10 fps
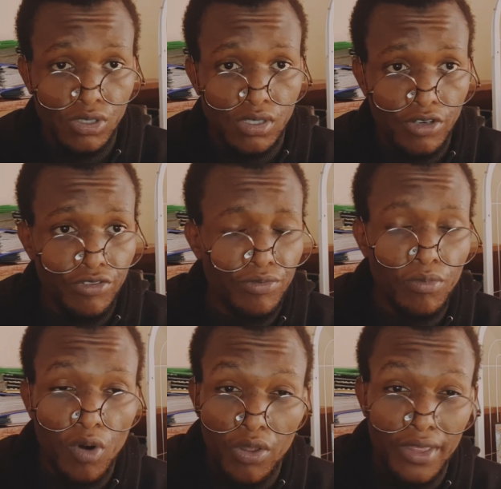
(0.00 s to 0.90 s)
yourself
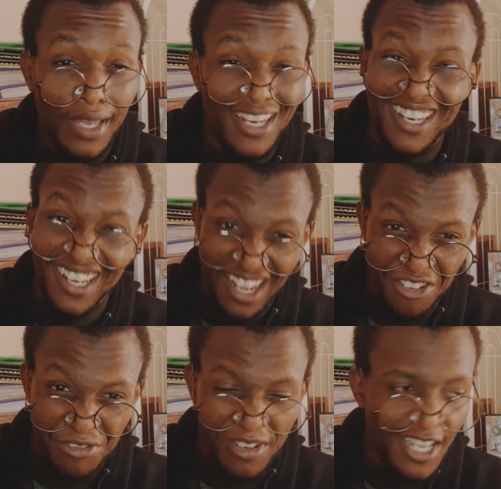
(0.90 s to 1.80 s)
more than
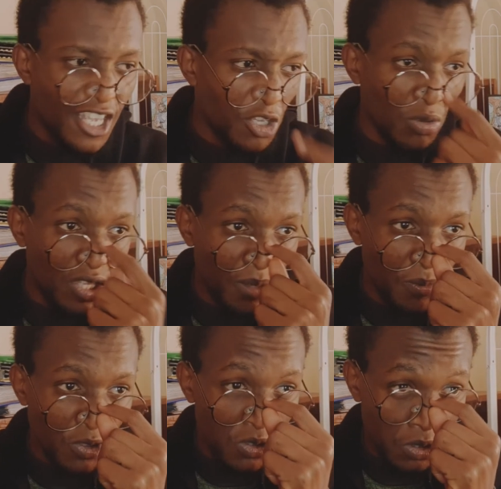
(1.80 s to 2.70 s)
enough. You'll keep
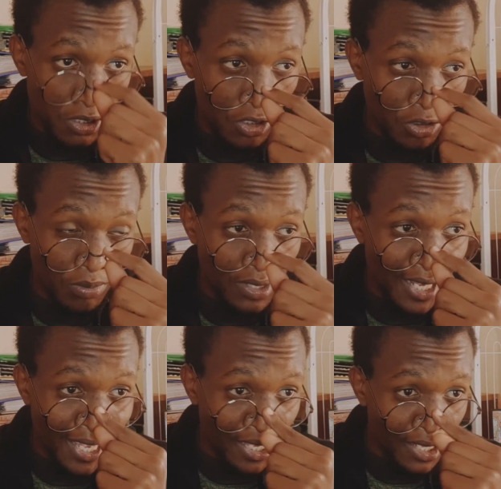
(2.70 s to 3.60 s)
questioning. You'll be
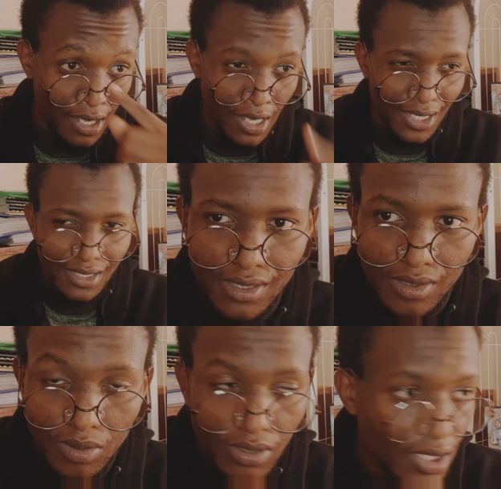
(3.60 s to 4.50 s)
like, is this
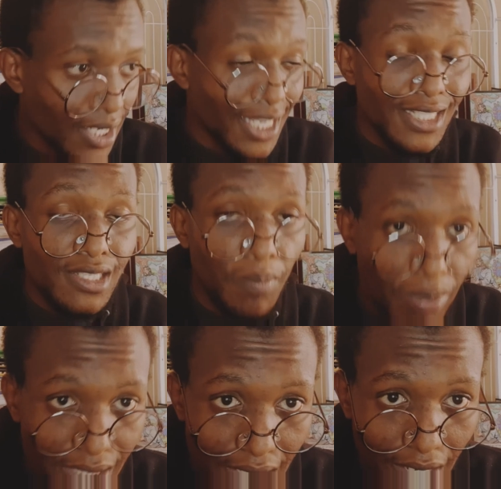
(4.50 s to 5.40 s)
good? This is the
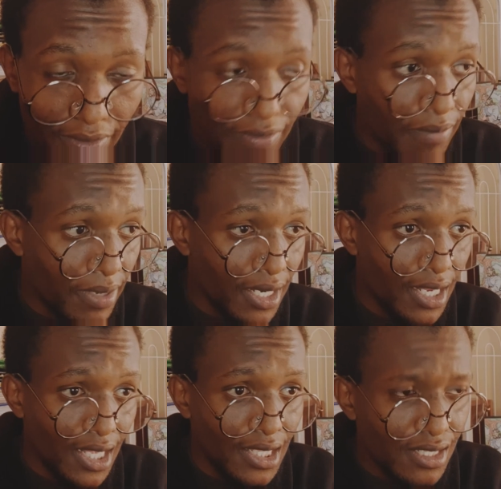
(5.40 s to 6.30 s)
best thing I've ever made.
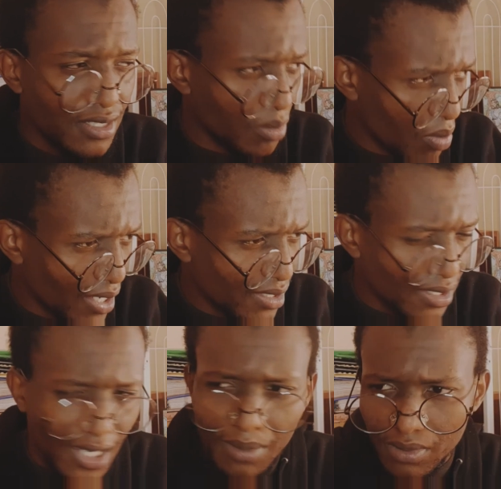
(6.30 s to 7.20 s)
This is the
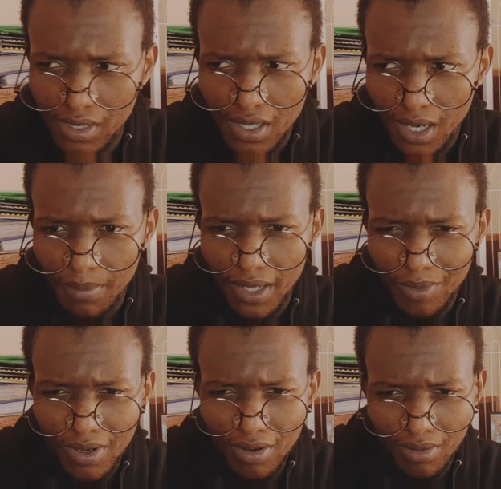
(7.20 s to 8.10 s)
worst. And I'm
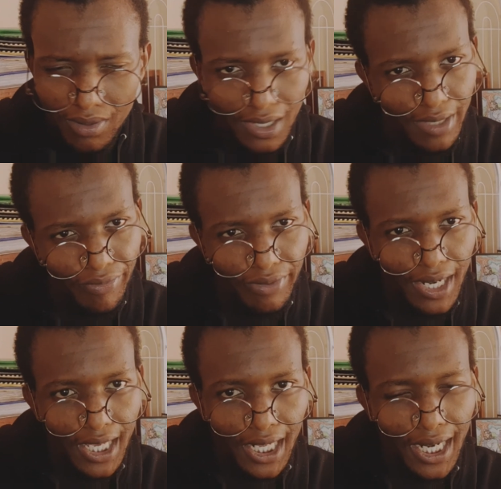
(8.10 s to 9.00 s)
like, wow, I feel
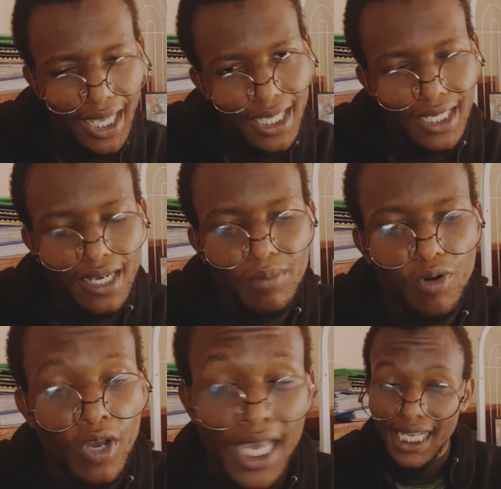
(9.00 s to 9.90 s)
like I like it
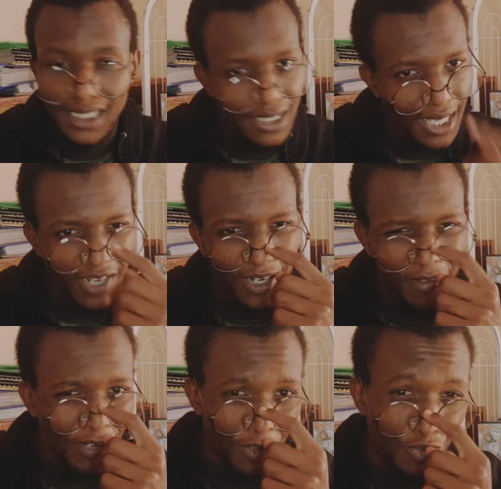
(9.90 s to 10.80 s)
anymore. It's a cycle
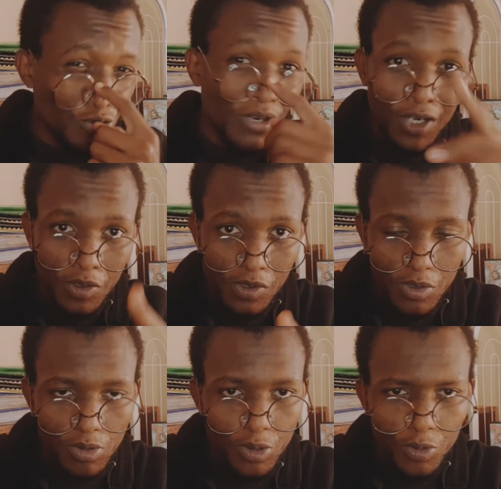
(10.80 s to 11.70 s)
every YouTuber goes
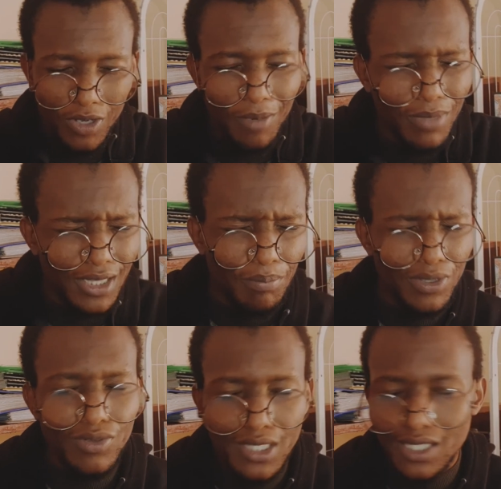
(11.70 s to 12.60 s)
through. Don't worry, but the
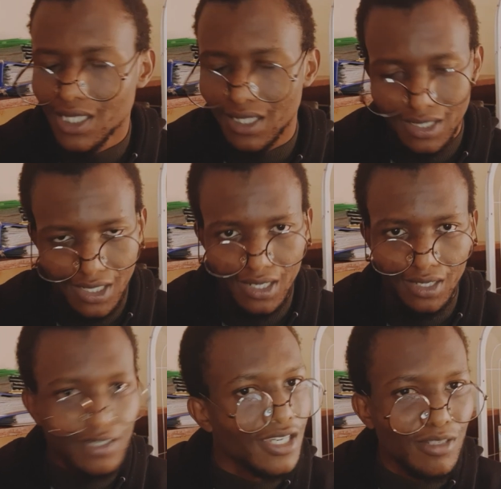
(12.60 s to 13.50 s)
beauty is in the journey.
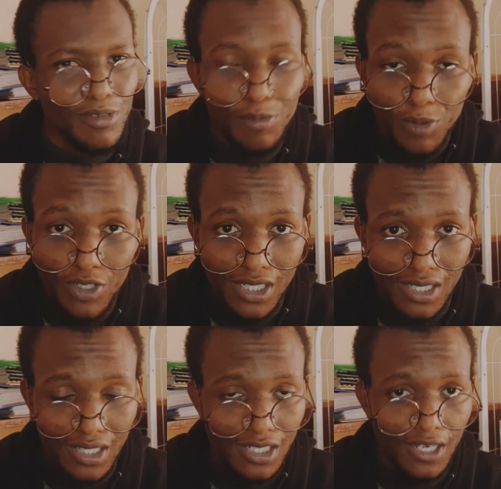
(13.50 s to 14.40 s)
Trust me, the beauty is
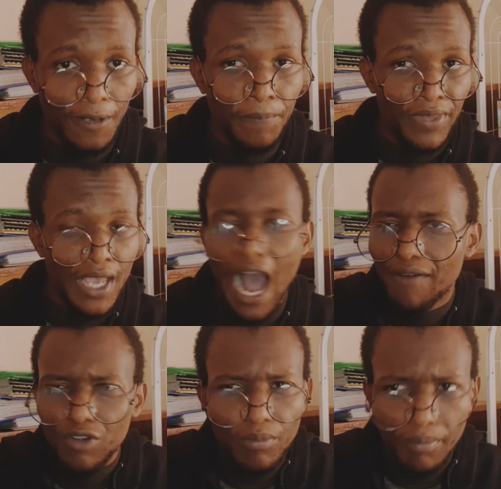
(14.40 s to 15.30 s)
in the journey.
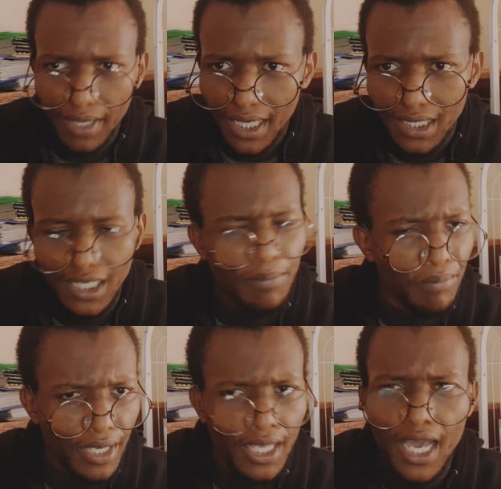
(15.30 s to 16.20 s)
I've not made it yet
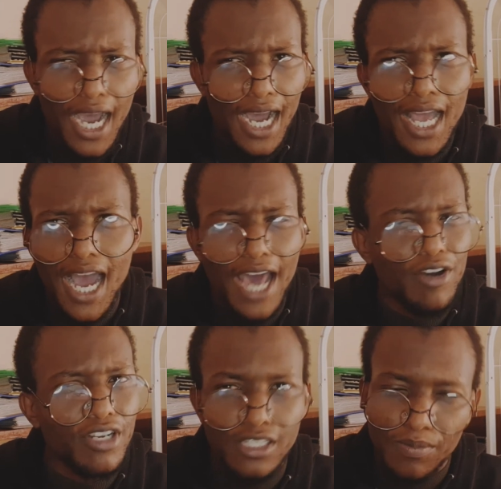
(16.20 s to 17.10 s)
big. I
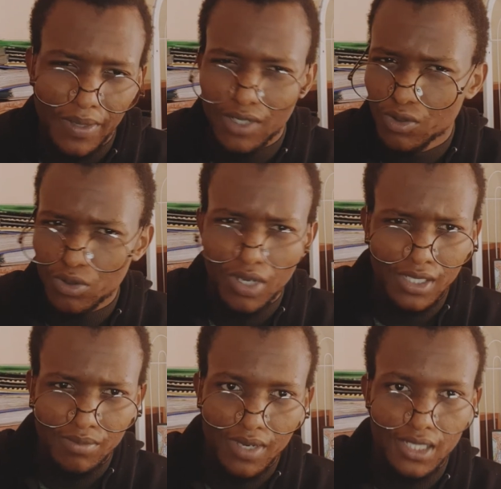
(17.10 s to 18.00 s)
don't expect to
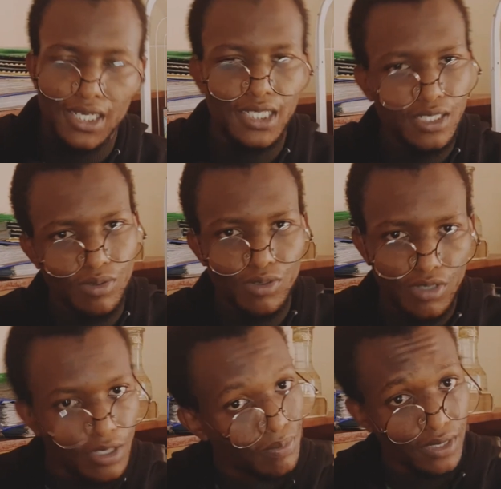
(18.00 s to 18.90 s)
as much. I just want to
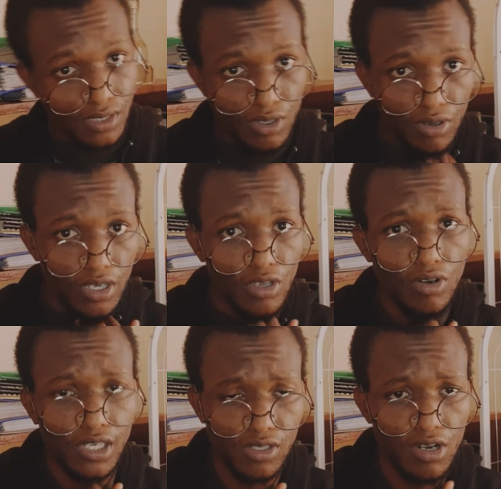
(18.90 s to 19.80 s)
keep this going,
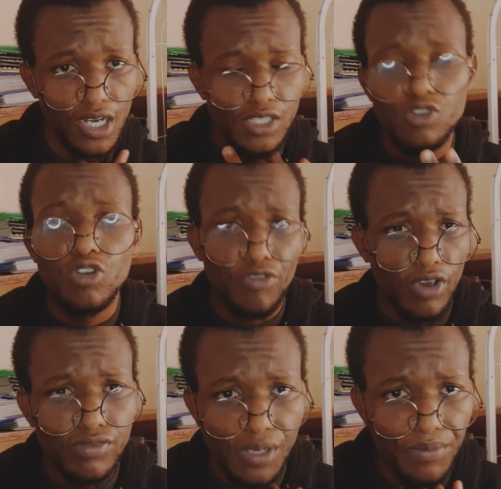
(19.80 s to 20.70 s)
as long as, if you
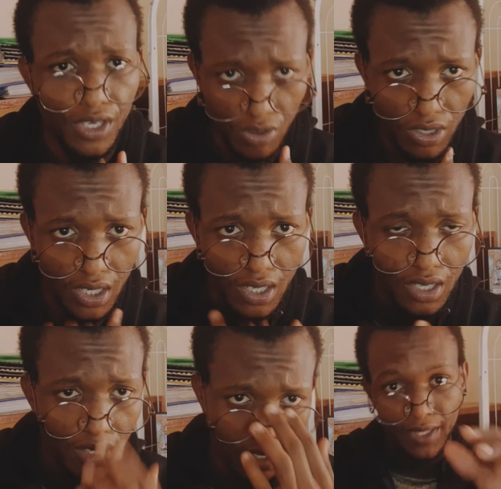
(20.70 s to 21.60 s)
have something good,
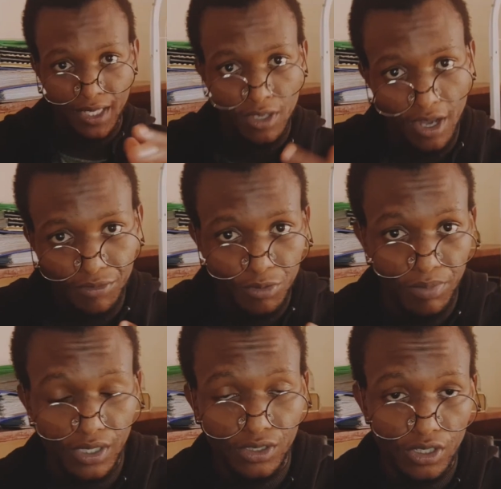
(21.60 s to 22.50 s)
you have to
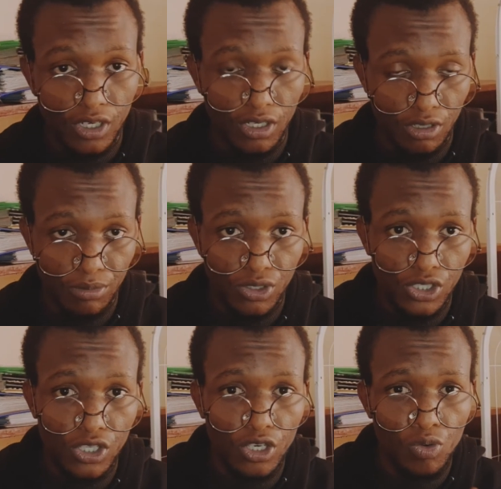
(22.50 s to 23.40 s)
build your
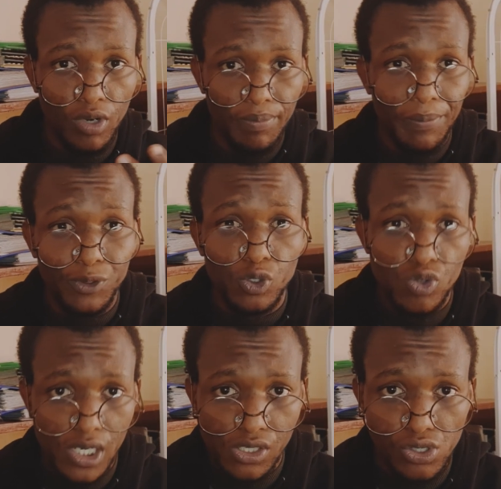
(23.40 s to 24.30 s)
community and you want people to
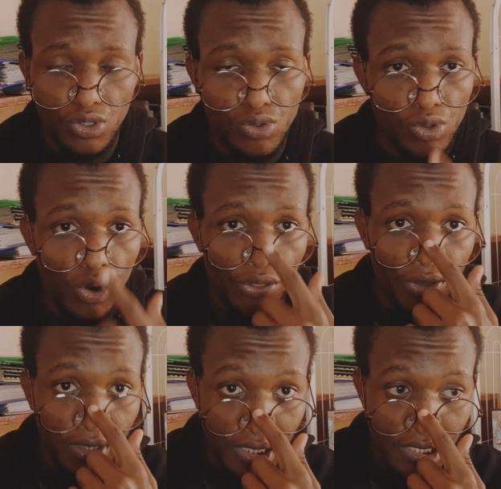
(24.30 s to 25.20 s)
trust you, your
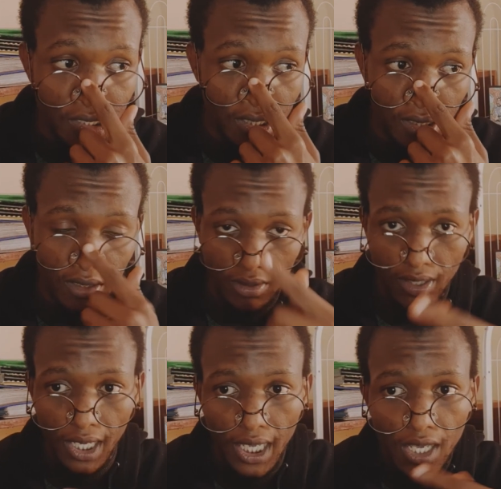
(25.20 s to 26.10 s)
authenticity,
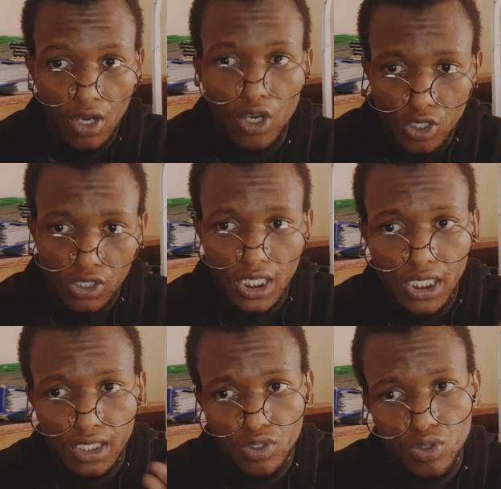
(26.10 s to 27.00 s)
okay?
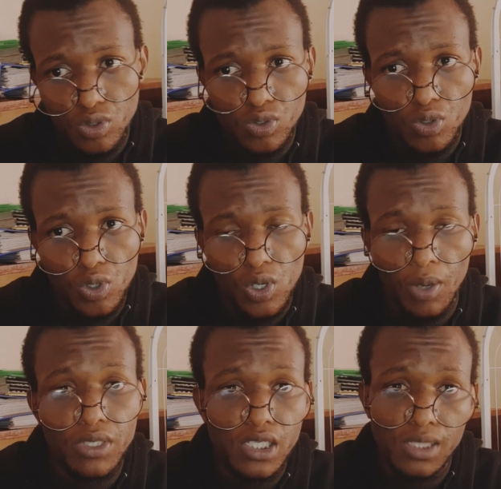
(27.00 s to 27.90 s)
Stick true to who you are,
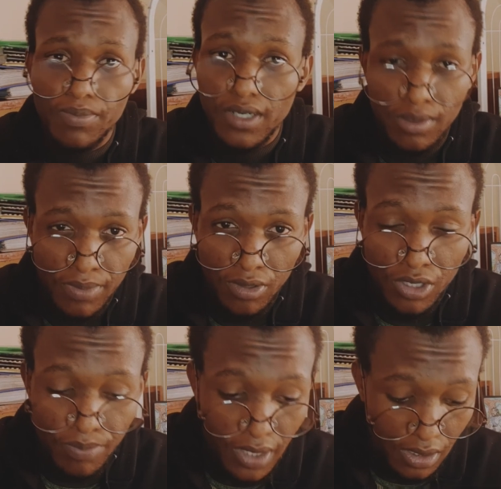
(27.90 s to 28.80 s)
which
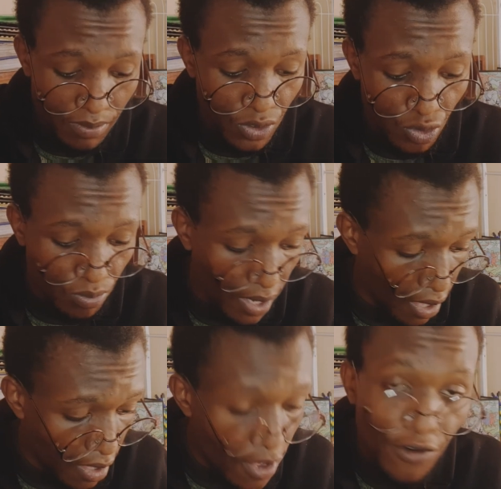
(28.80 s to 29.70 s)
brings me to
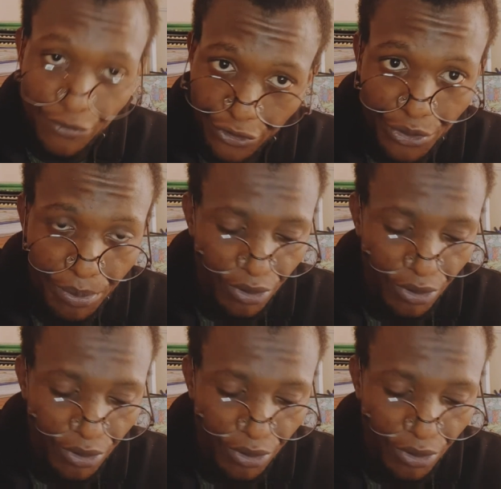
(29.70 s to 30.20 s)
my fourth